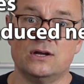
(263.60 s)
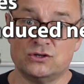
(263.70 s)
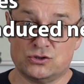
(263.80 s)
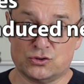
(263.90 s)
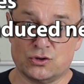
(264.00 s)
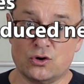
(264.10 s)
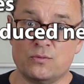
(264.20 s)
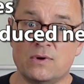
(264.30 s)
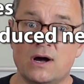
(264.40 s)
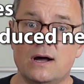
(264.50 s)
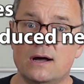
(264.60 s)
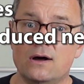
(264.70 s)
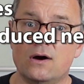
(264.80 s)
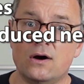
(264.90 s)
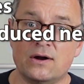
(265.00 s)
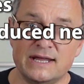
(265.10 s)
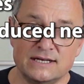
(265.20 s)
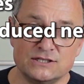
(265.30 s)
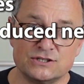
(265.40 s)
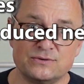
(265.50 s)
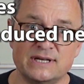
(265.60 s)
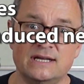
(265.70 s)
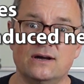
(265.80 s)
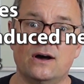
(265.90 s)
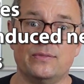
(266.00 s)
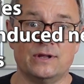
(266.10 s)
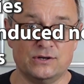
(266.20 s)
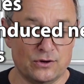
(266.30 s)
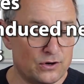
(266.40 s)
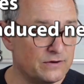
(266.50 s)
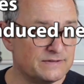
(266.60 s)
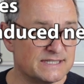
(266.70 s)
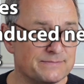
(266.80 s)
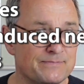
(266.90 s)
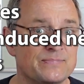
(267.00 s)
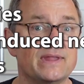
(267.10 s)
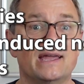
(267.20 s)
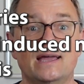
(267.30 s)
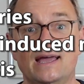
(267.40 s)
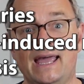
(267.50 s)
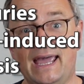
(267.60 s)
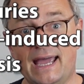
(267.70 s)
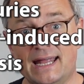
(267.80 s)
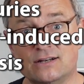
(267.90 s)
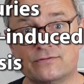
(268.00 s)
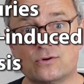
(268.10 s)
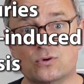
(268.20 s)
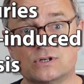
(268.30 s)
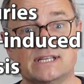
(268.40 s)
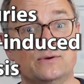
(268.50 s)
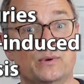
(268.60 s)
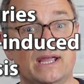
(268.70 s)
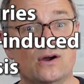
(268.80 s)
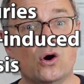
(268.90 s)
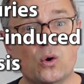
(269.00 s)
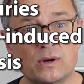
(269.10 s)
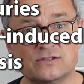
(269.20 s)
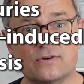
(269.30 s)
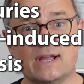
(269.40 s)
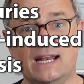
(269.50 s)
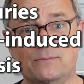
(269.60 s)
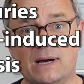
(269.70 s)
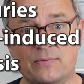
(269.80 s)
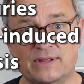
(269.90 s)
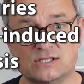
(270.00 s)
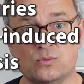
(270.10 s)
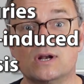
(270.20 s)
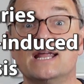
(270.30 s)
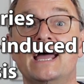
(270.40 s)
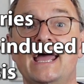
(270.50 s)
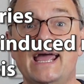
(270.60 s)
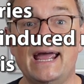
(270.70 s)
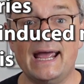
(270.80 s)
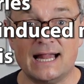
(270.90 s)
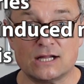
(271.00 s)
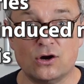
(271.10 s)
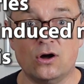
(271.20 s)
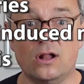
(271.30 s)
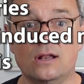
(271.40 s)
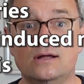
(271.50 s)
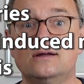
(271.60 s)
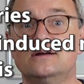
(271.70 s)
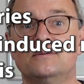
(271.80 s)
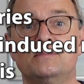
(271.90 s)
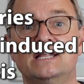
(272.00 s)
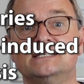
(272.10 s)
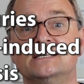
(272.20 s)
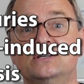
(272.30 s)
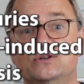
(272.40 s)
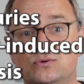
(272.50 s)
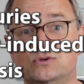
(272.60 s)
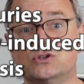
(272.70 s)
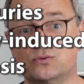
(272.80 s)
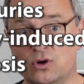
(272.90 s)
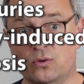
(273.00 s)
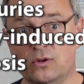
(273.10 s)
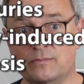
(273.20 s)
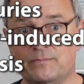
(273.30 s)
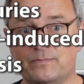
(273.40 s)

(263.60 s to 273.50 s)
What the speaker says: trauma or injury on the nerves, and of course, and we always forget about this one, alcohol plays a huge role.